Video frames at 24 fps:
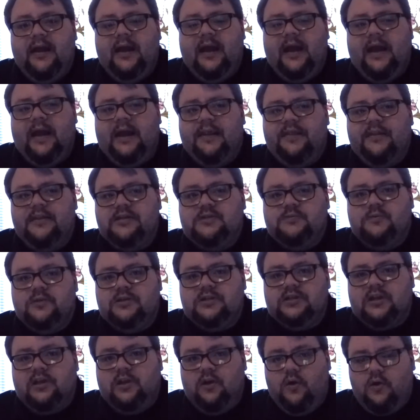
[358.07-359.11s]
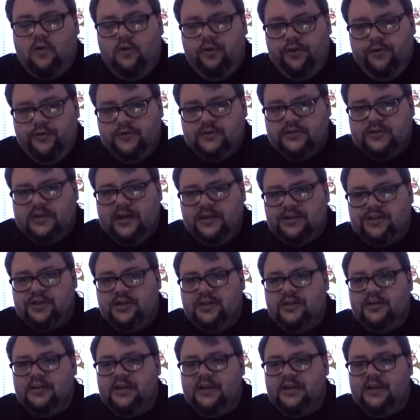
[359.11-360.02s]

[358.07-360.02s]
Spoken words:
And this was a local news station.